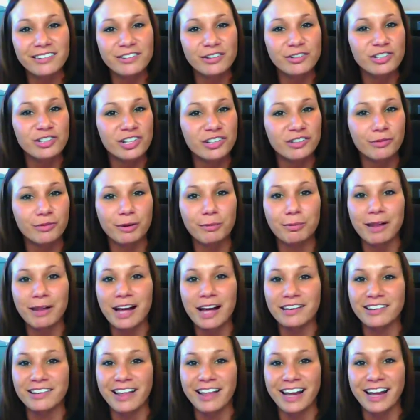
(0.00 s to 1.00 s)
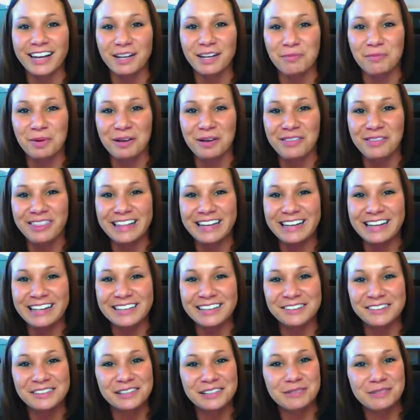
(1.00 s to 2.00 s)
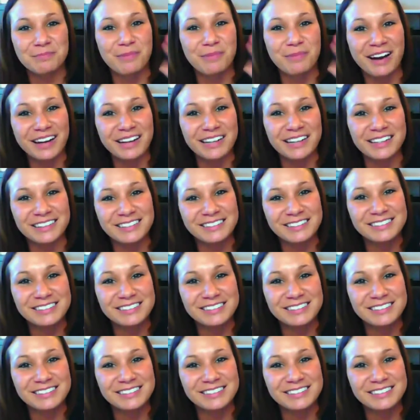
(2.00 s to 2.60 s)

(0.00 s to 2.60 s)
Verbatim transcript: or just reply to that email. Thanks. Bye.